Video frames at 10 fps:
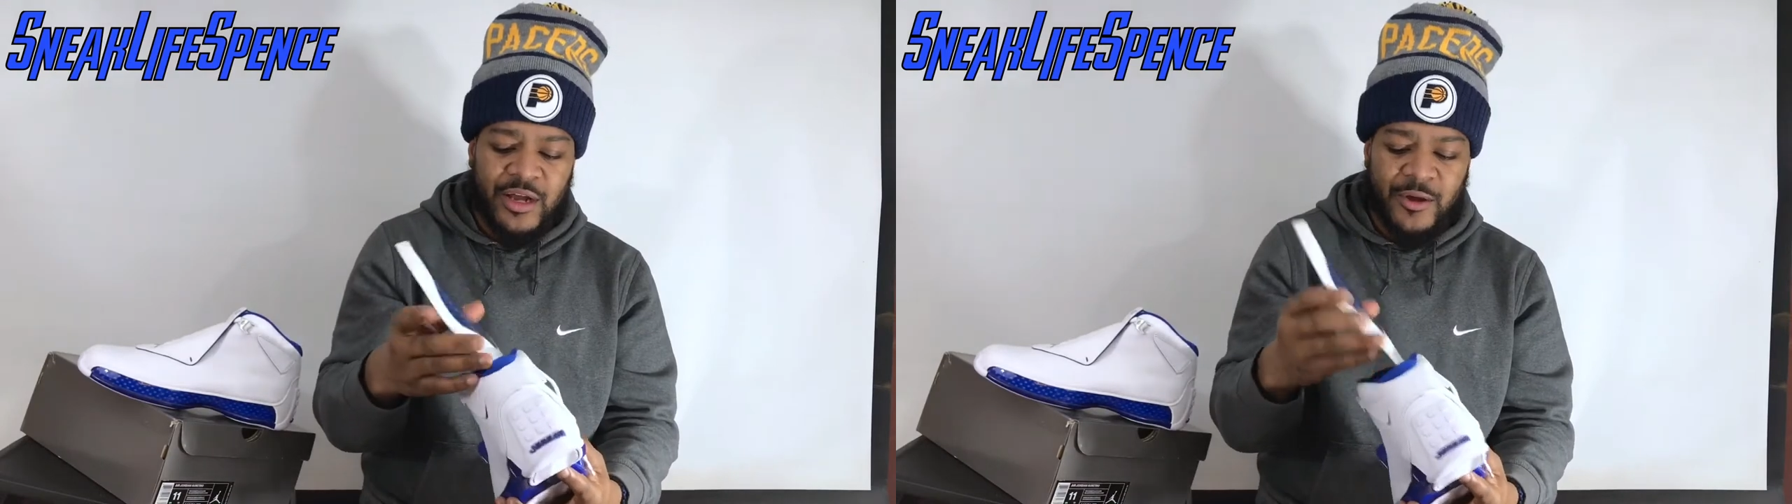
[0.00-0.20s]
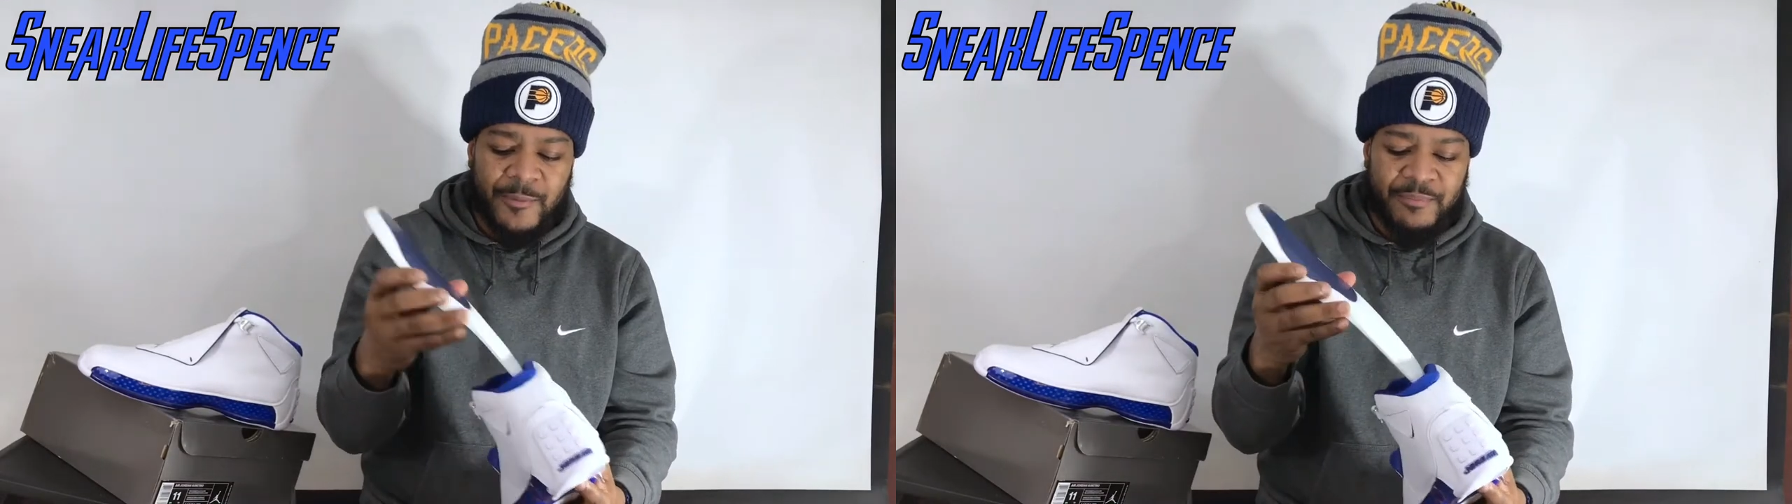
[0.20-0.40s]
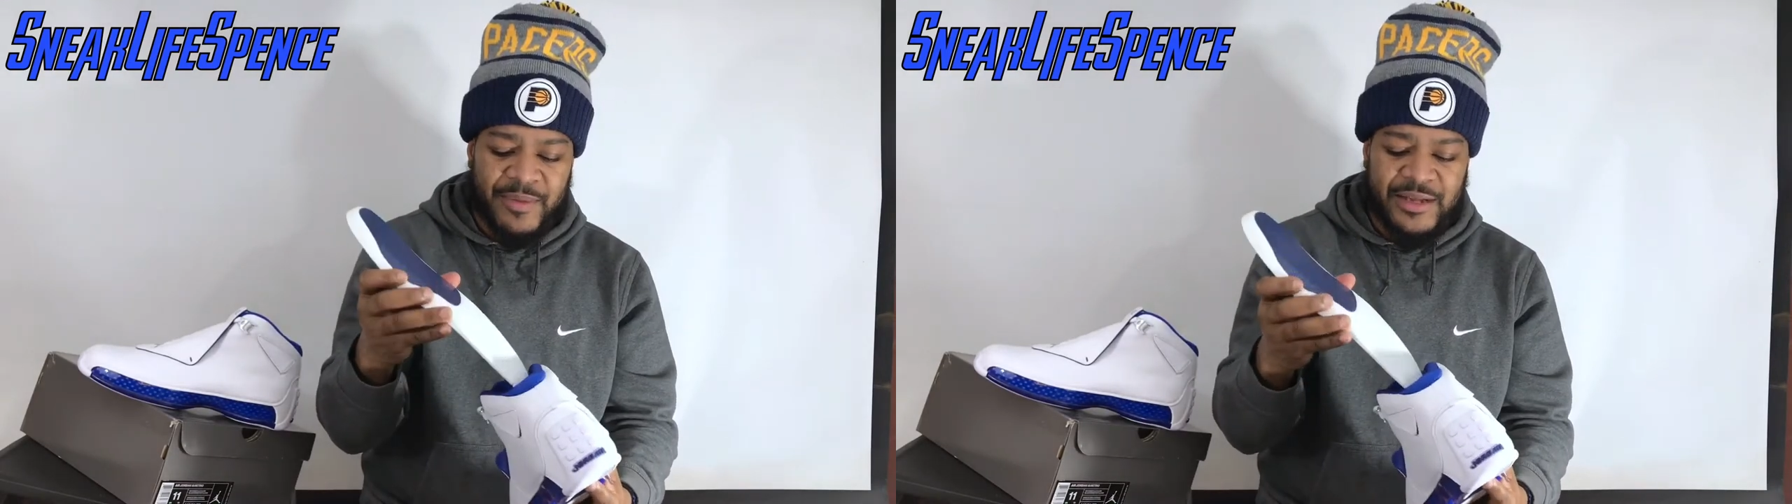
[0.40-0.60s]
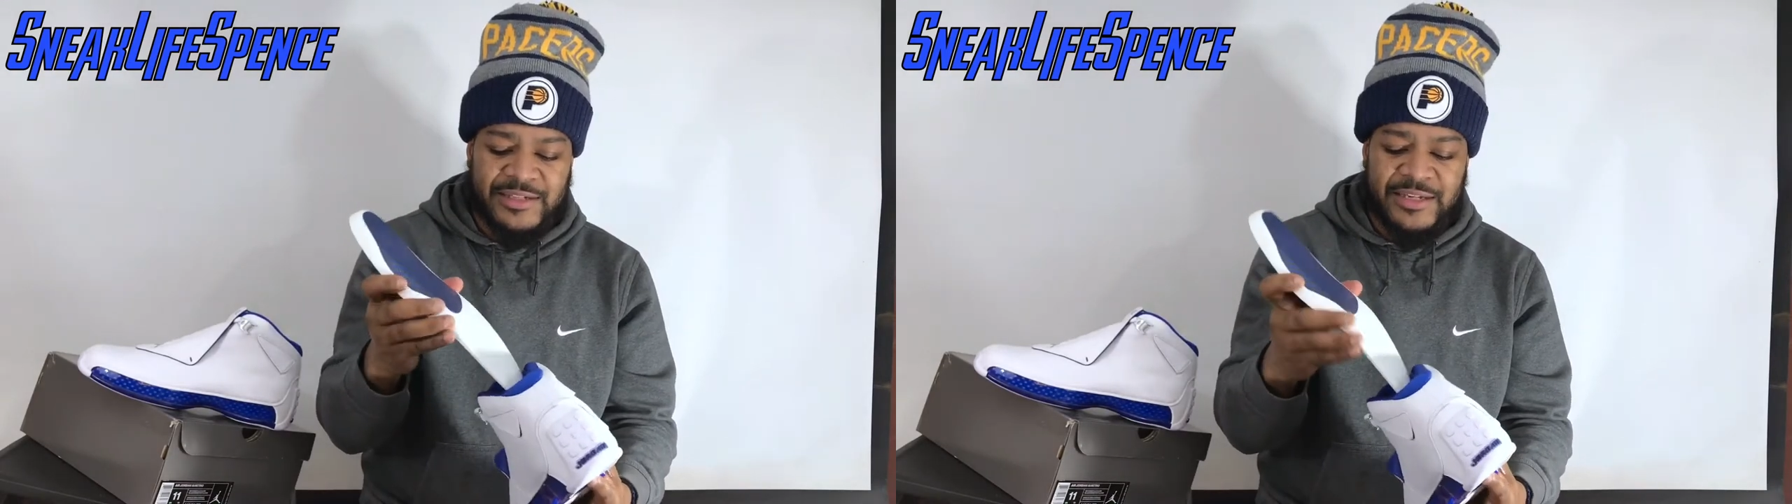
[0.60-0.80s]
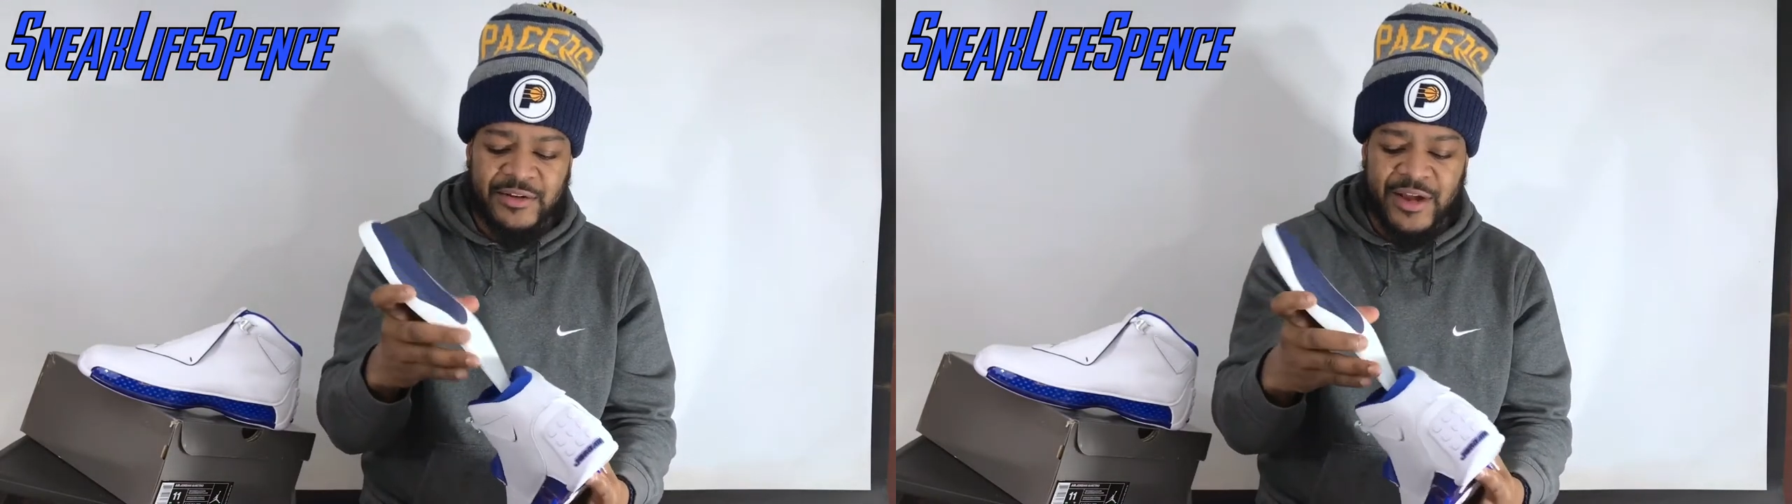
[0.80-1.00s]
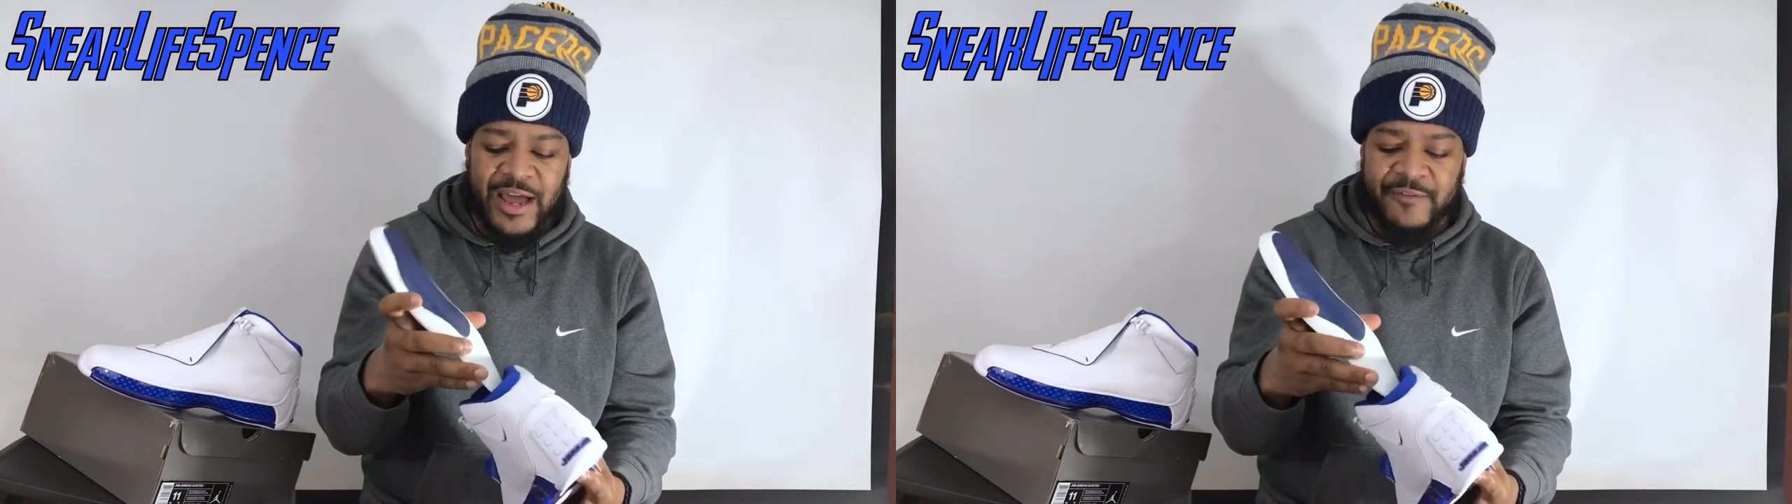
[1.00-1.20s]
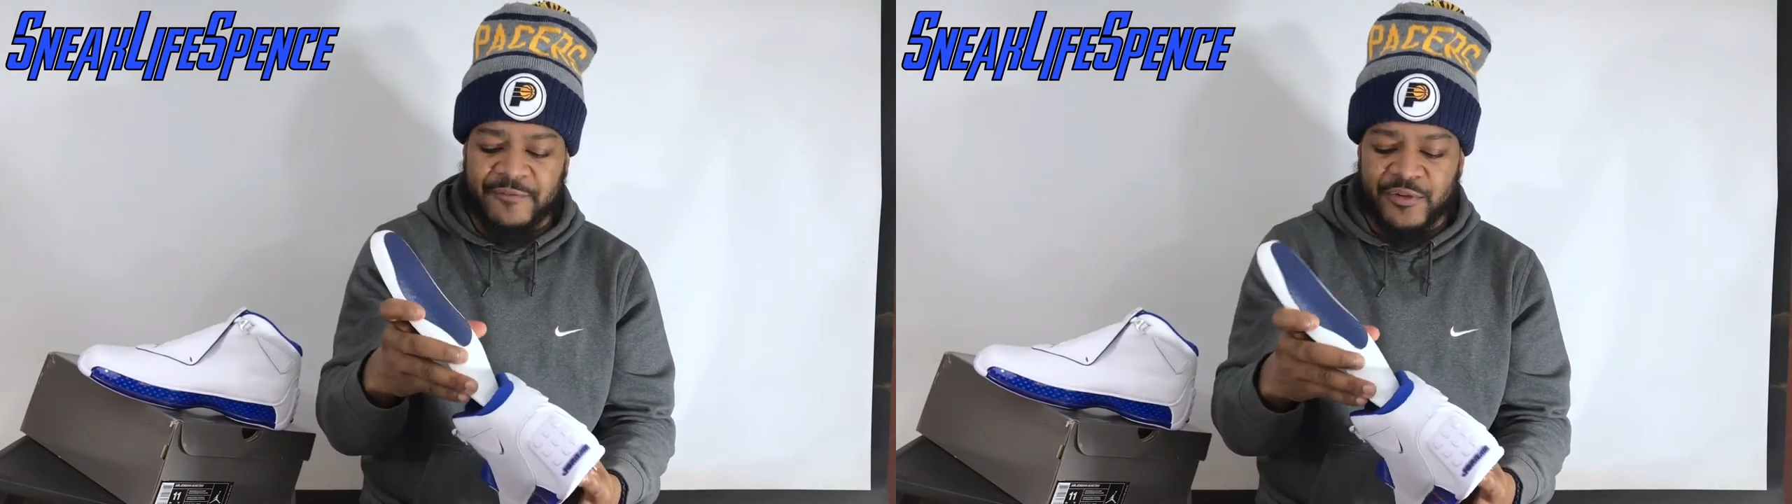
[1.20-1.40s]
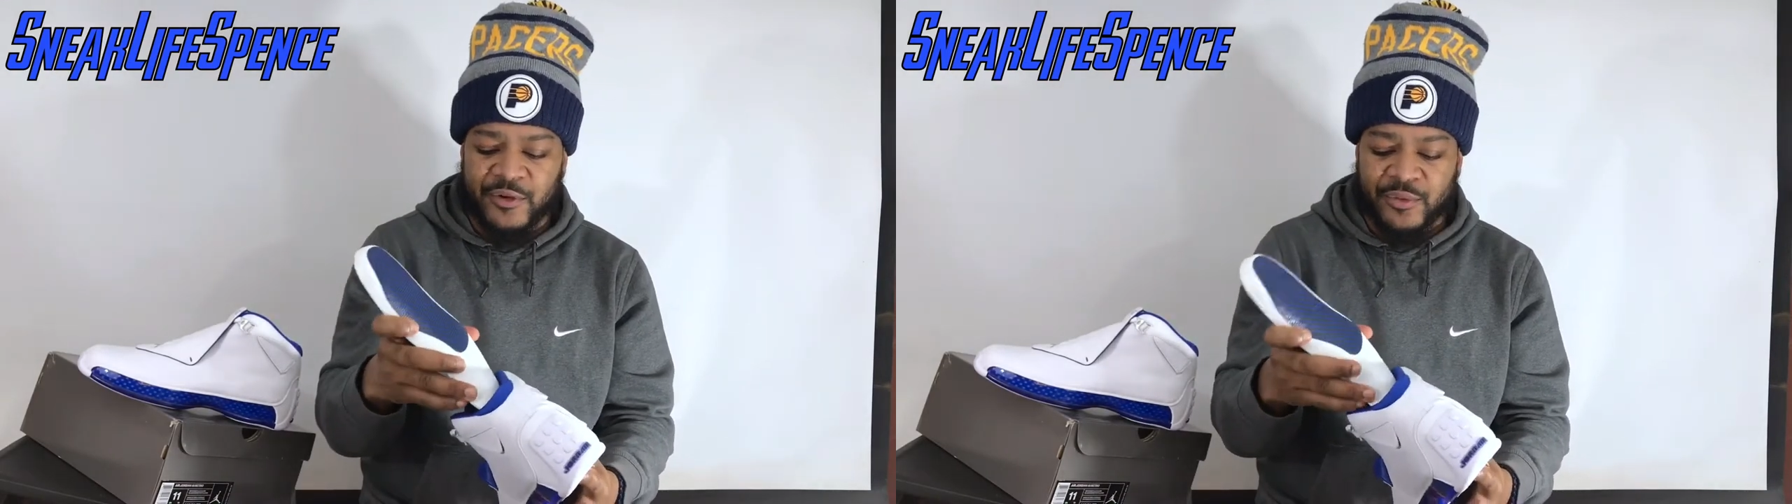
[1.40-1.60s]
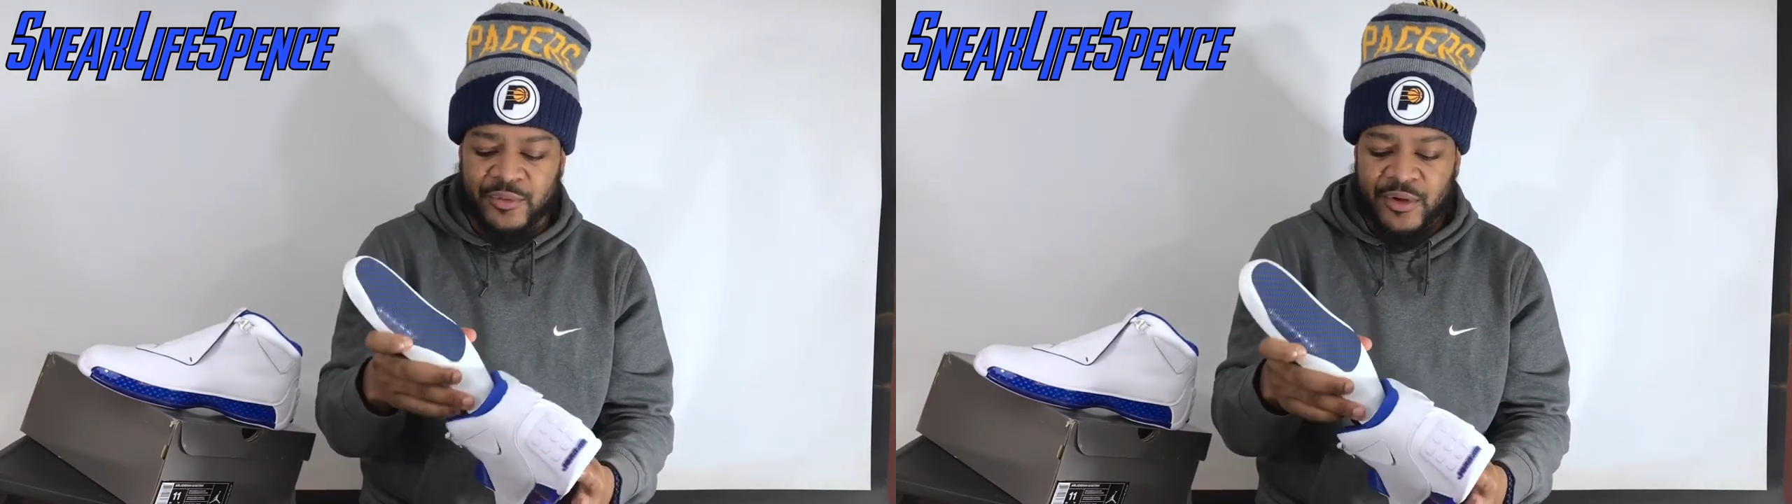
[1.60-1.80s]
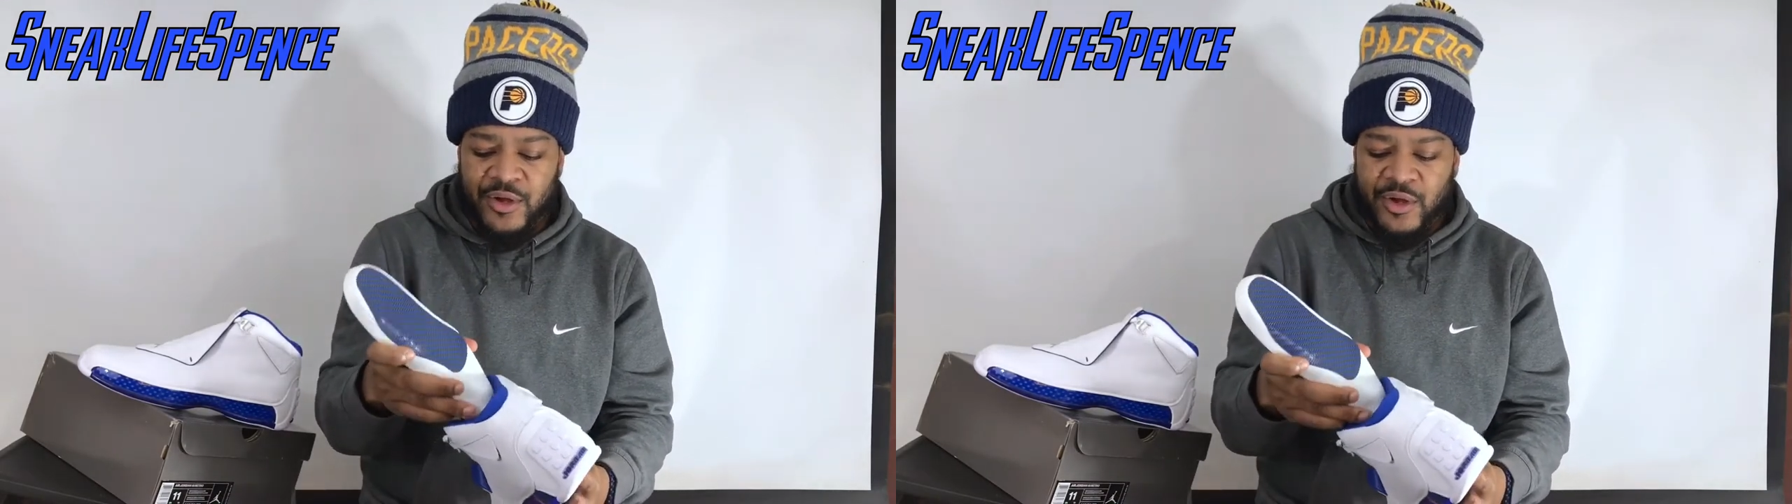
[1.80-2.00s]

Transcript: and Tinker Hatfield